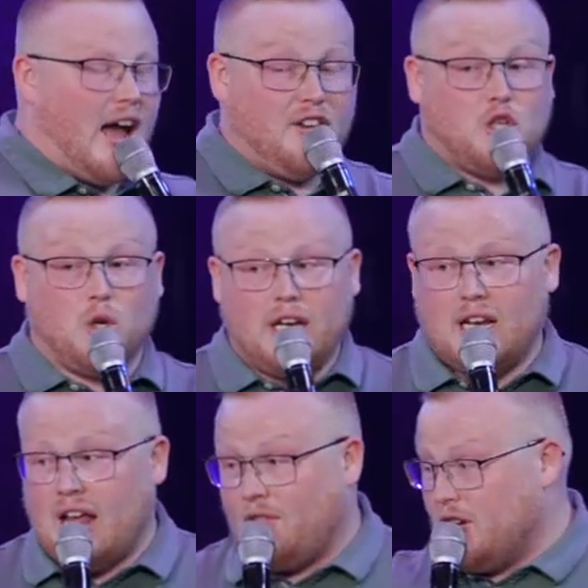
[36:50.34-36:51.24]
I
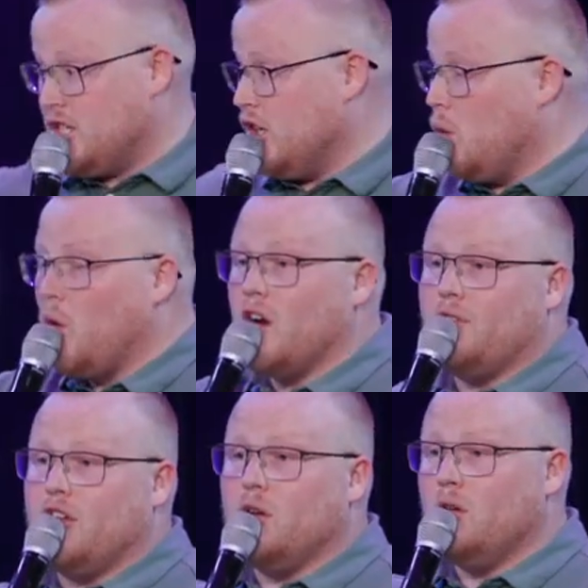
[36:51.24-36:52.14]
treated every single
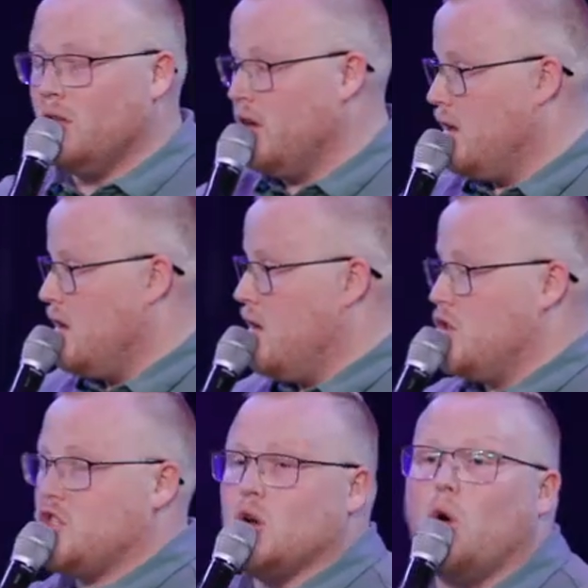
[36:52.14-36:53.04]
one of you
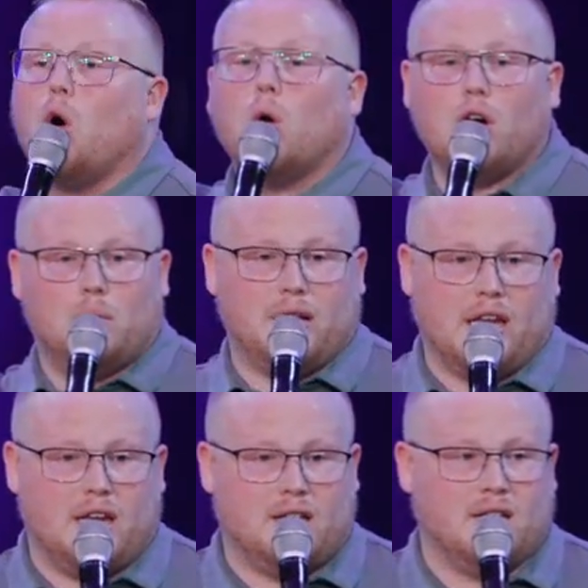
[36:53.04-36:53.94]
so
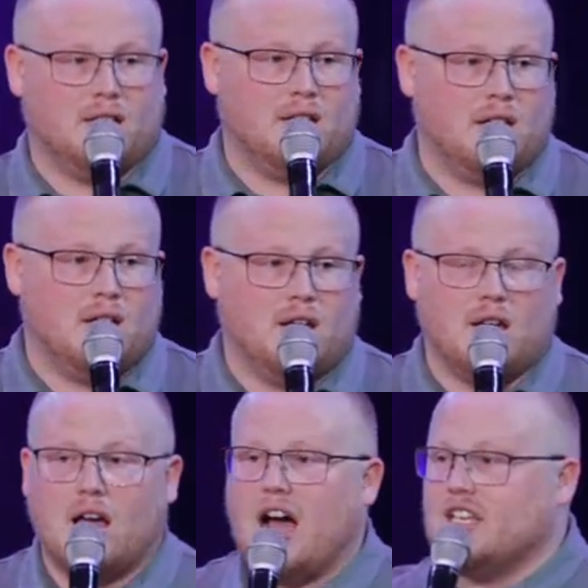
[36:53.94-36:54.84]
horribly.
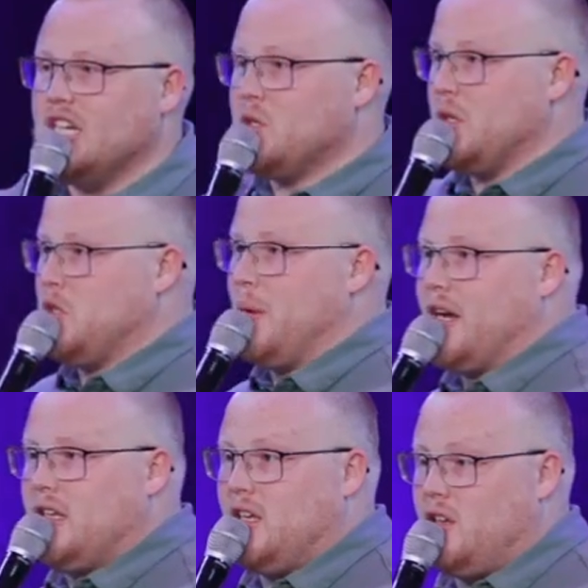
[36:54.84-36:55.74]
I
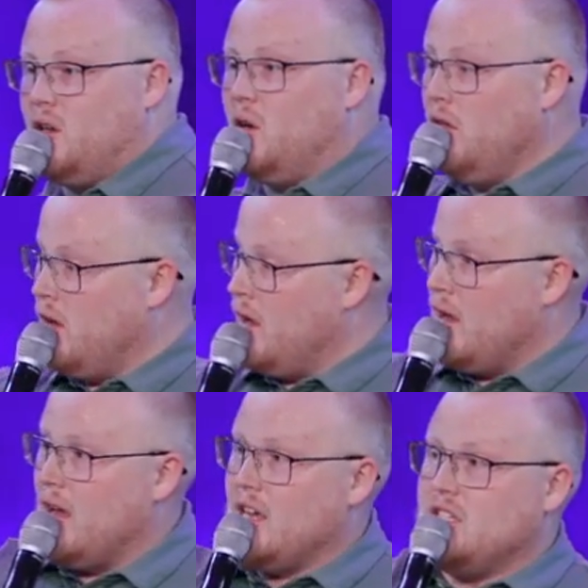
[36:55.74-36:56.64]
disrespected you
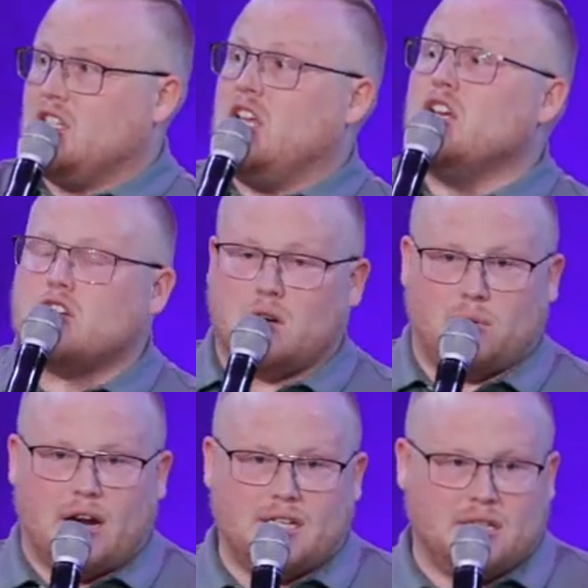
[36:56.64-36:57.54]
as the
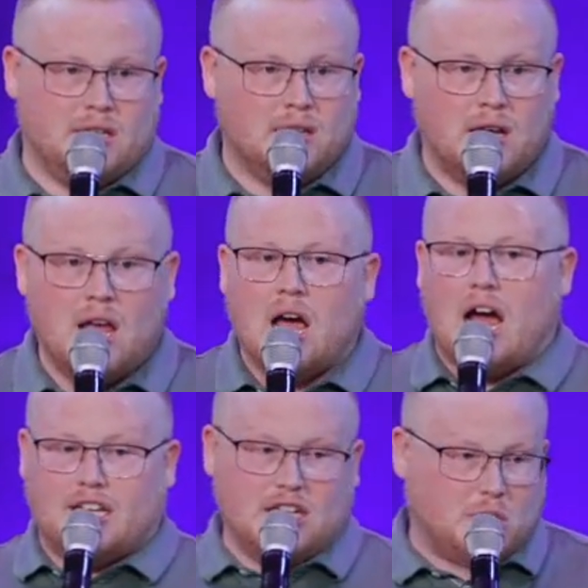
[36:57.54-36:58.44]
teacher, Bryson.
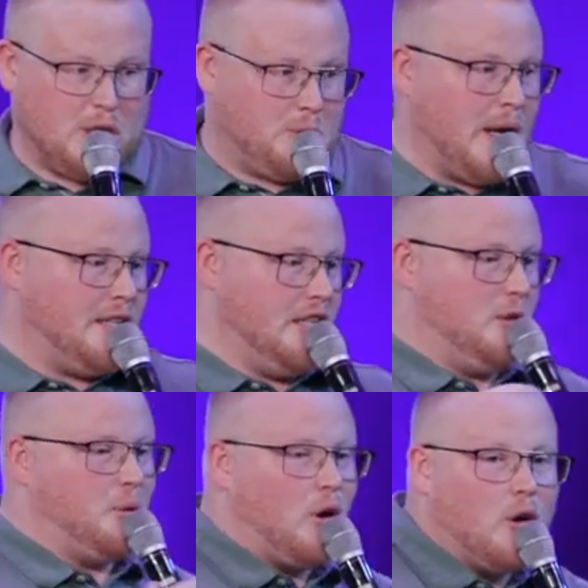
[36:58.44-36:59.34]
I
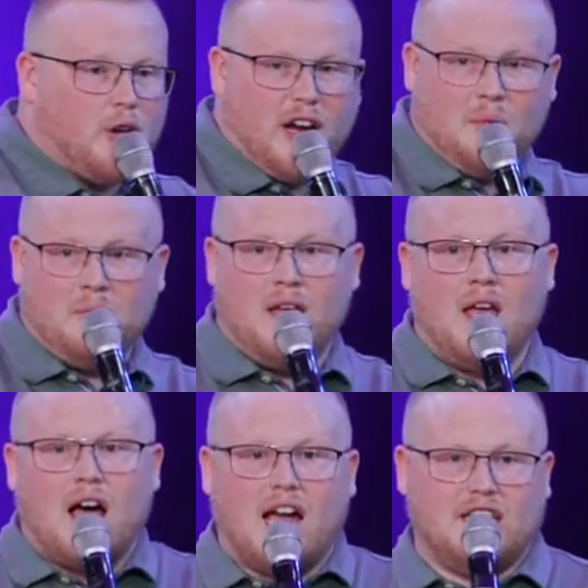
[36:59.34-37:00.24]
disrespected the program.
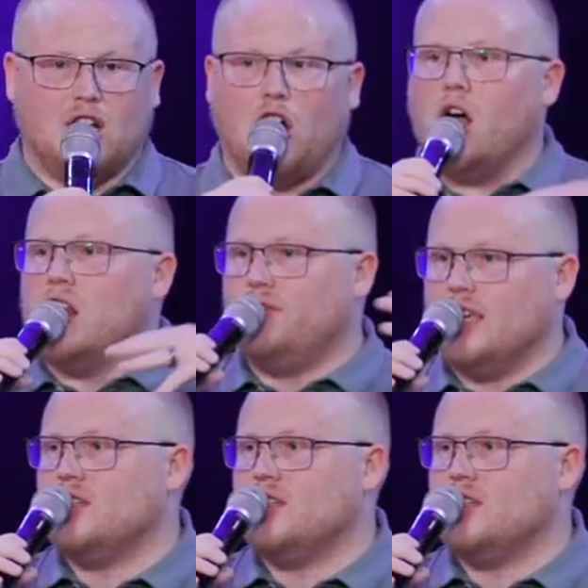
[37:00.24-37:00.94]
I did all